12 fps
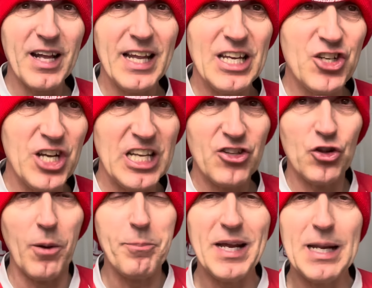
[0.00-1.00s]
clean sheets,
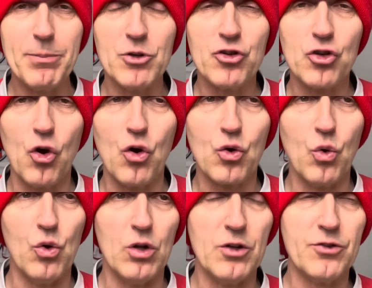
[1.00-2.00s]
not being able to score
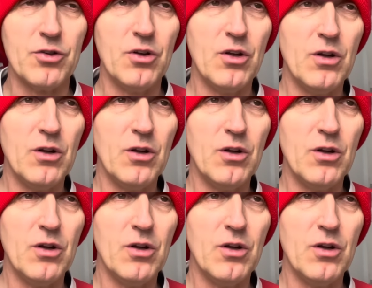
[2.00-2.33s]
goals.